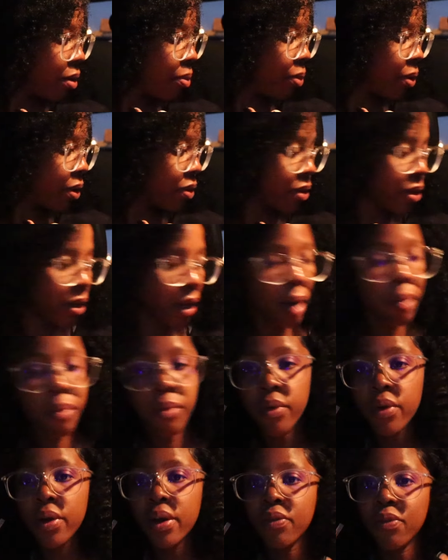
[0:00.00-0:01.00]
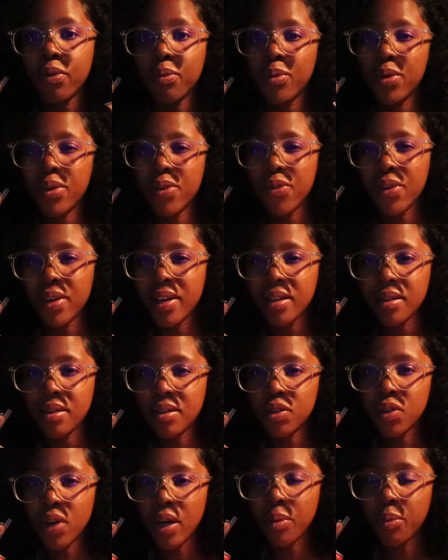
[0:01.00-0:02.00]
did I bring the camera if I'm gonna forget
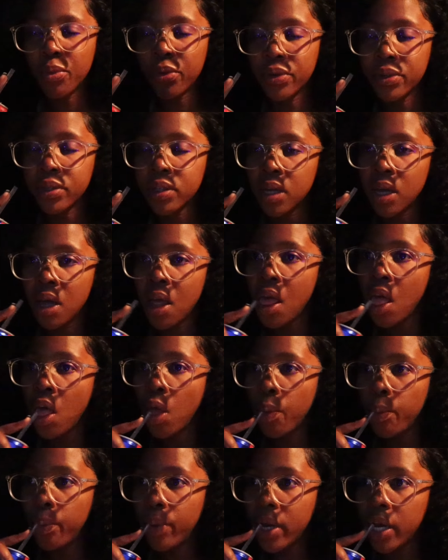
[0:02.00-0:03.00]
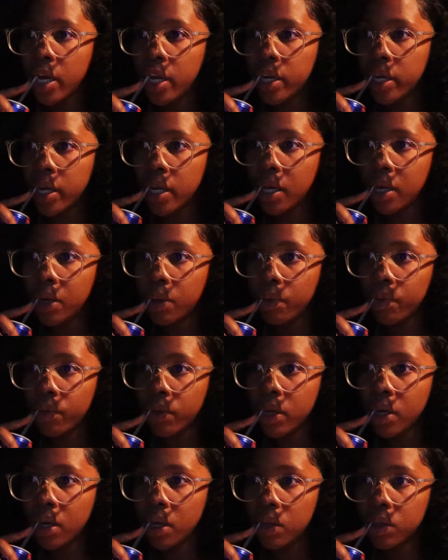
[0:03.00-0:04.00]
the tripod? But yeah, I don't
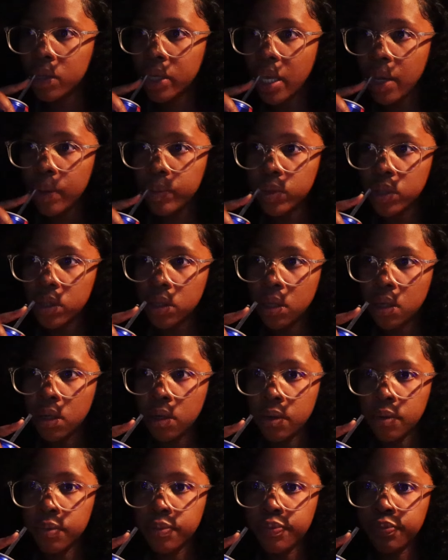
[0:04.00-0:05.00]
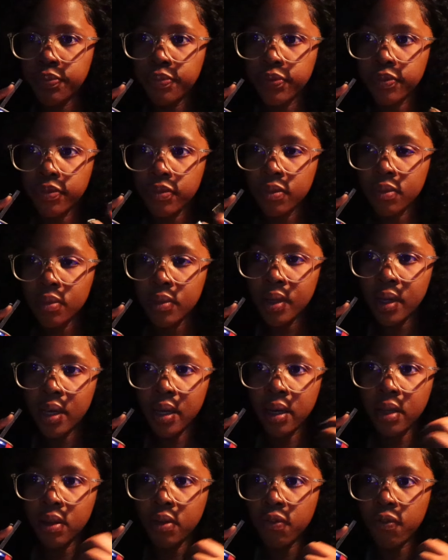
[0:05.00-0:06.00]
think I'll capture the
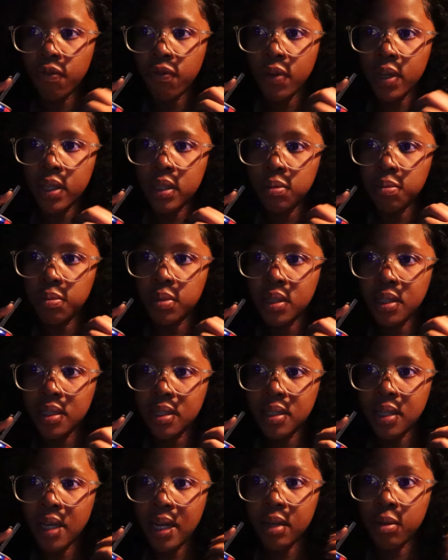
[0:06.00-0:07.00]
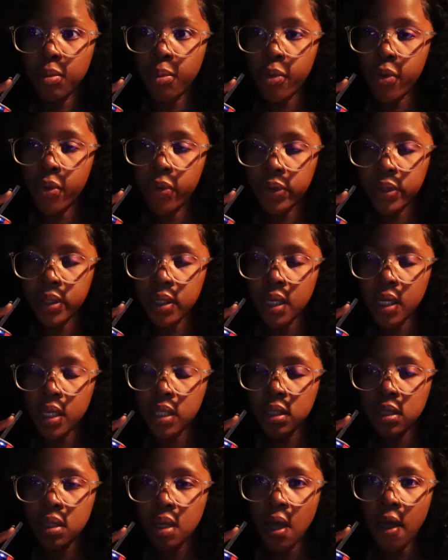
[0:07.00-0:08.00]
getting the face bit done
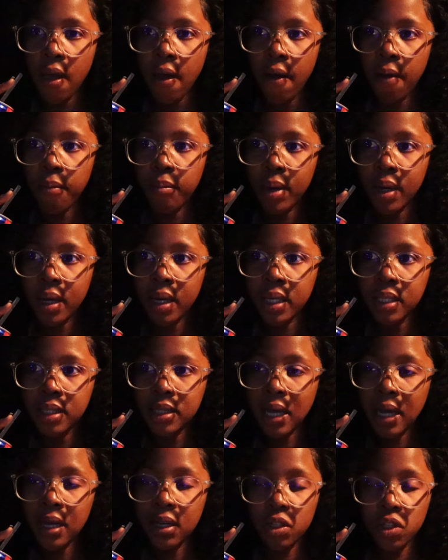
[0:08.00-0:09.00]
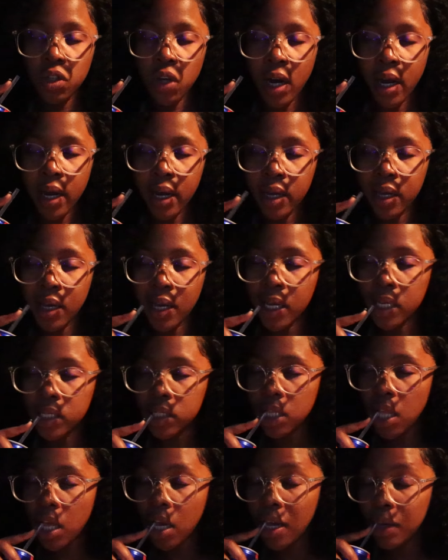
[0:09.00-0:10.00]
process, but I'll try
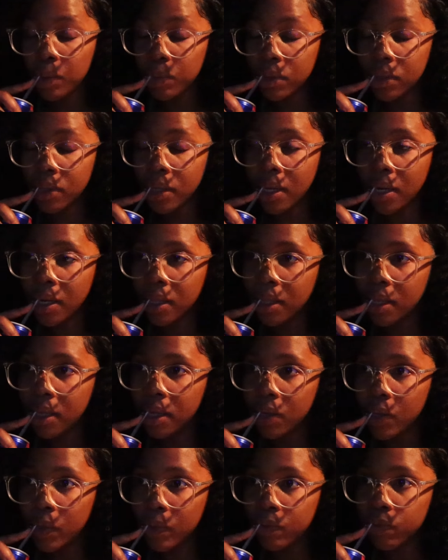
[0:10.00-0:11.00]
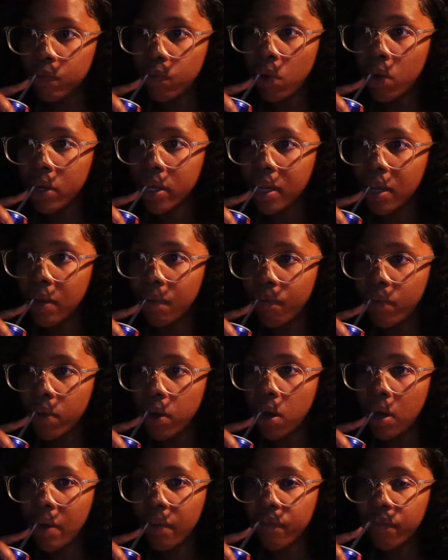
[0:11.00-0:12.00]
guys. Like I'm still getting the hang of vlogging.
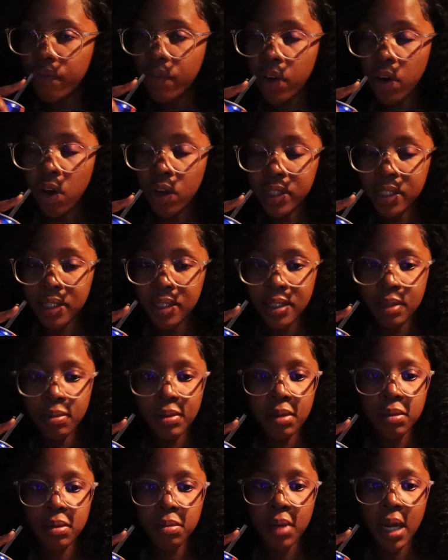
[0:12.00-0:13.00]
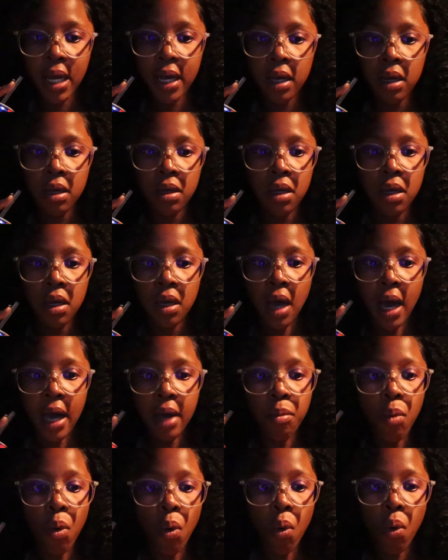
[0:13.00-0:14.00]
I've forgotten sometimes. I'll be like,
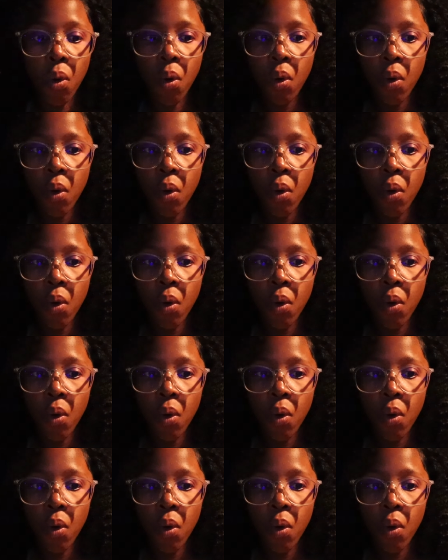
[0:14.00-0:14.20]
hey, boo.